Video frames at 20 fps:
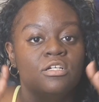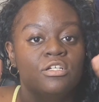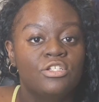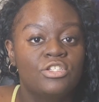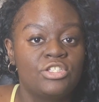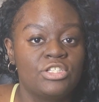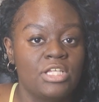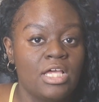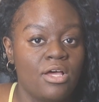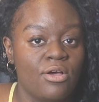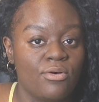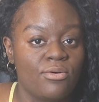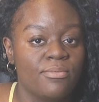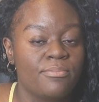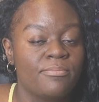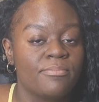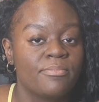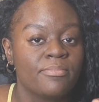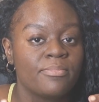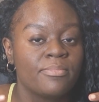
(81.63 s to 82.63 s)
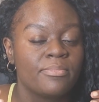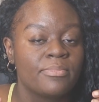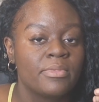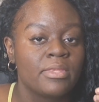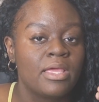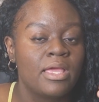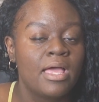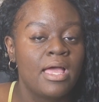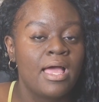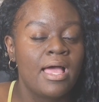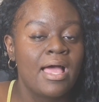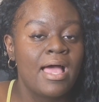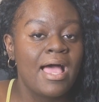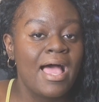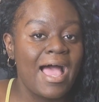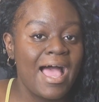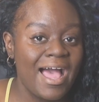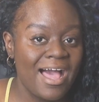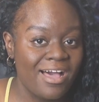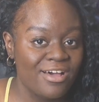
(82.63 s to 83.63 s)
So,
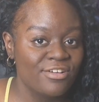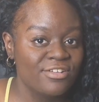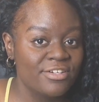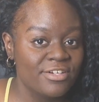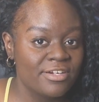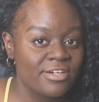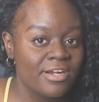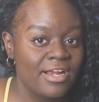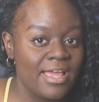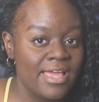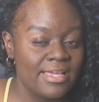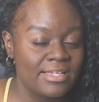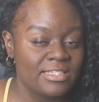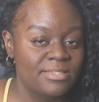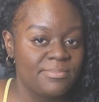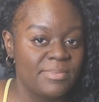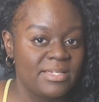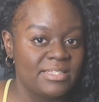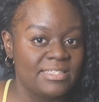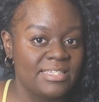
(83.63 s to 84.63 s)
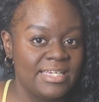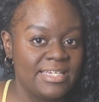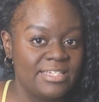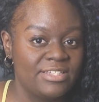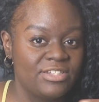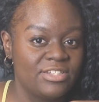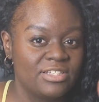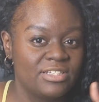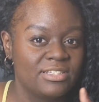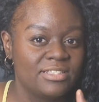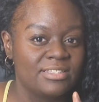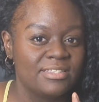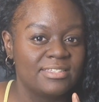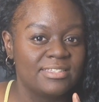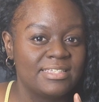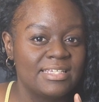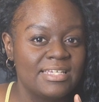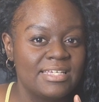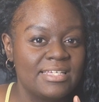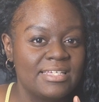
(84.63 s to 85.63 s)
outer
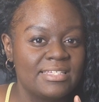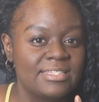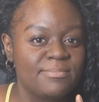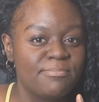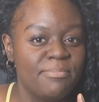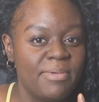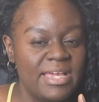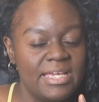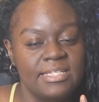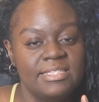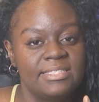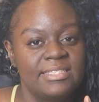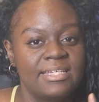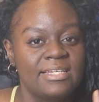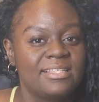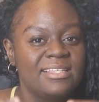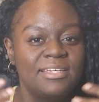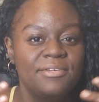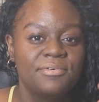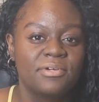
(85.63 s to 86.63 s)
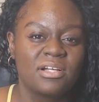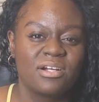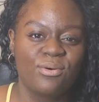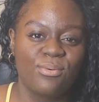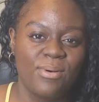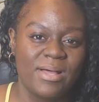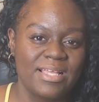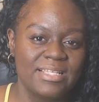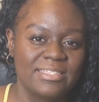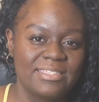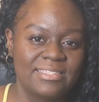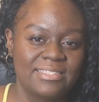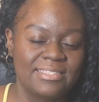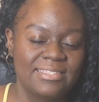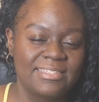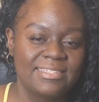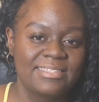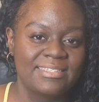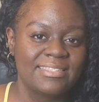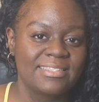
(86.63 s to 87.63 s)
expectations is basically
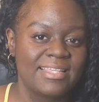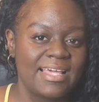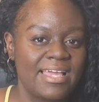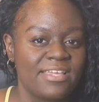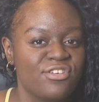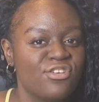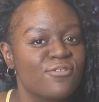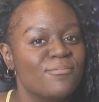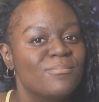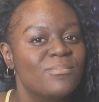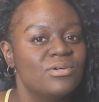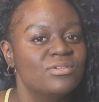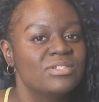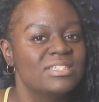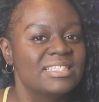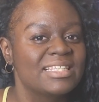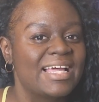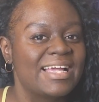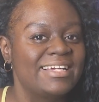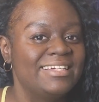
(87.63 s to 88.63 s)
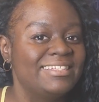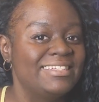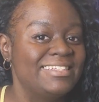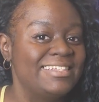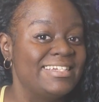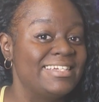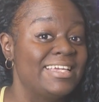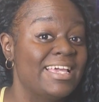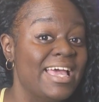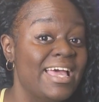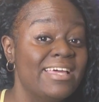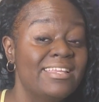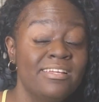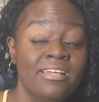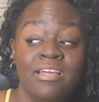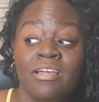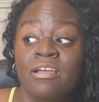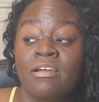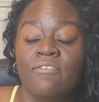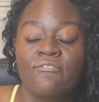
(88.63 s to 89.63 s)
requests that you're most likely to get
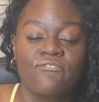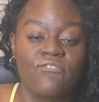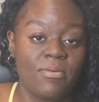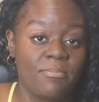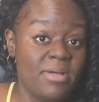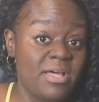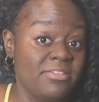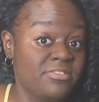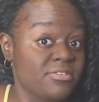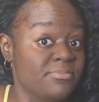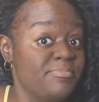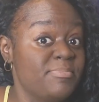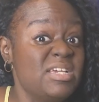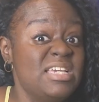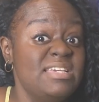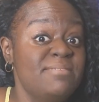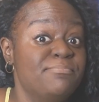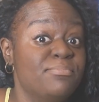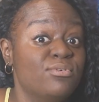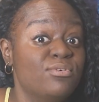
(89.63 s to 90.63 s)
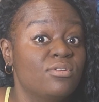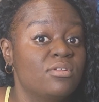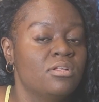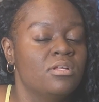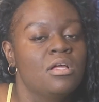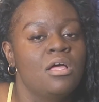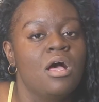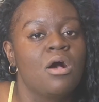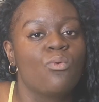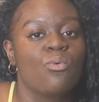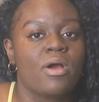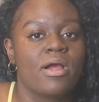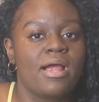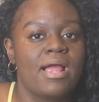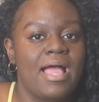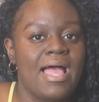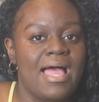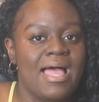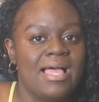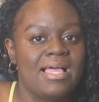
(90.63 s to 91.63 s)
from other people,
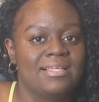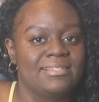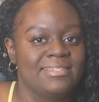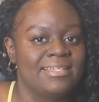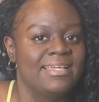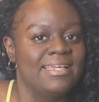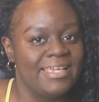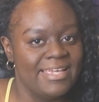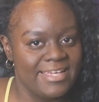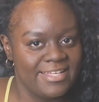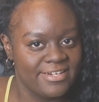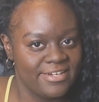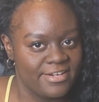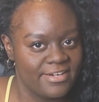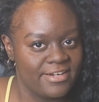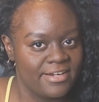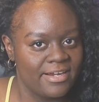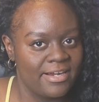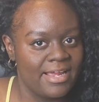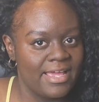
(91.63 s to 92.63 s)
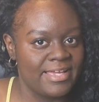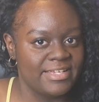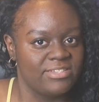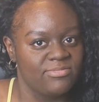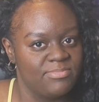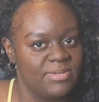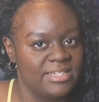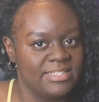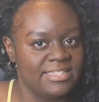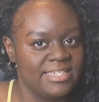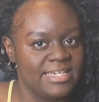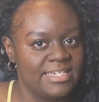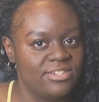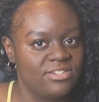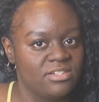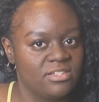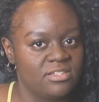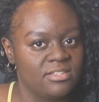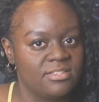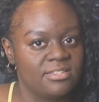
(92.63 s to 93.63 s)
whereas inner
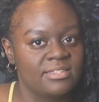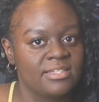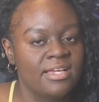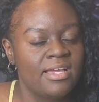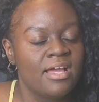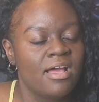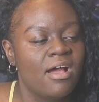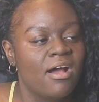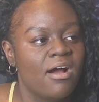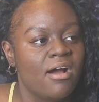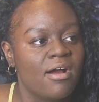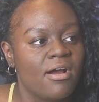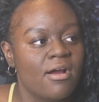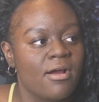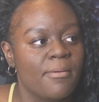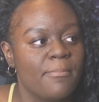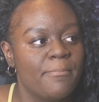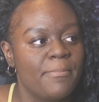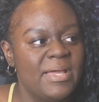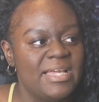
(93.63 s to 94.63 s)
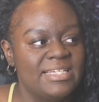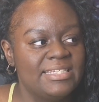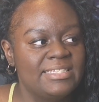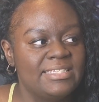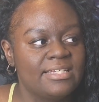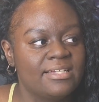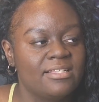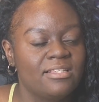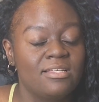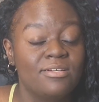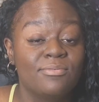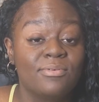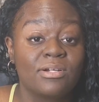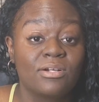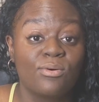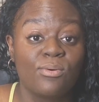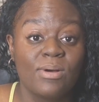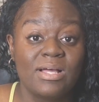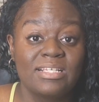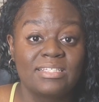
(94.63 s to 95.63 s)
expectations are basically
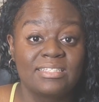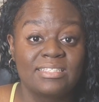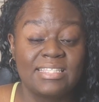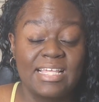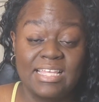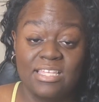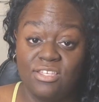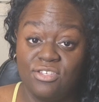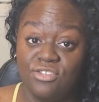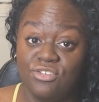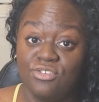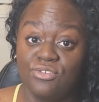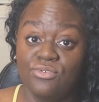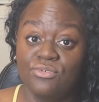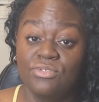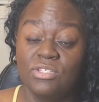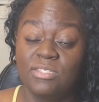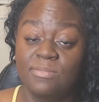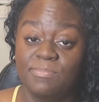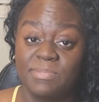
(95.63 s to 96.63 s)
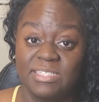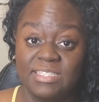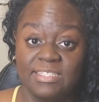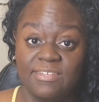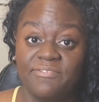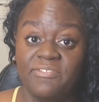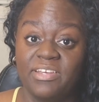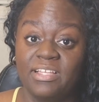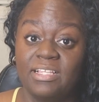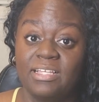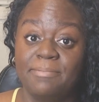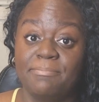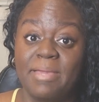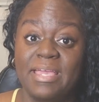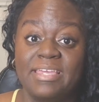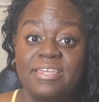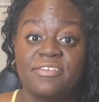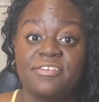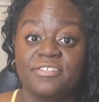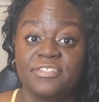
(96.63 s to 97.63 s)
requests that you specifically
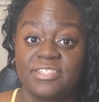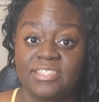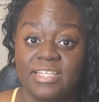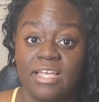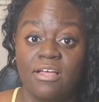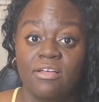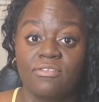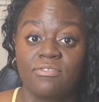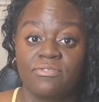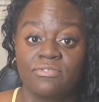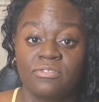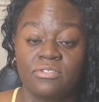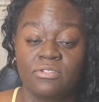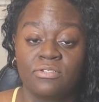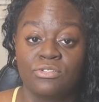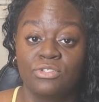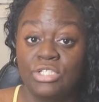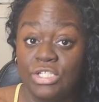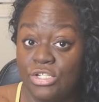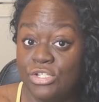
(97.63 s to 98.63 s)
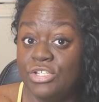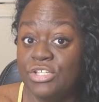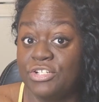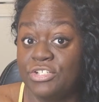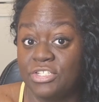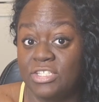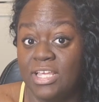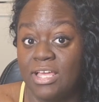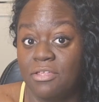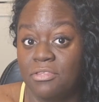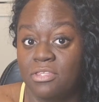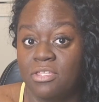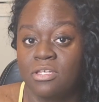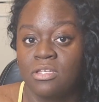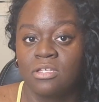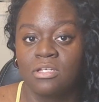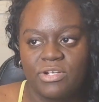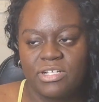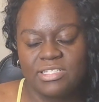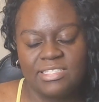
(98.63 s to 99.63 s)
make yourself to yourself.
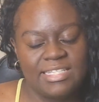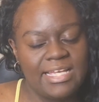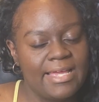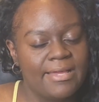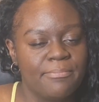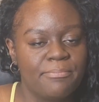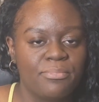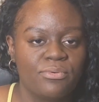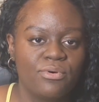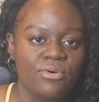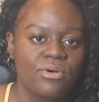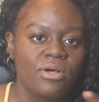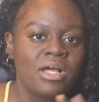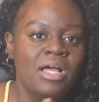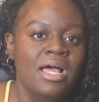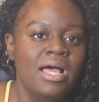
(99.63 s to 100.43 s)
For example,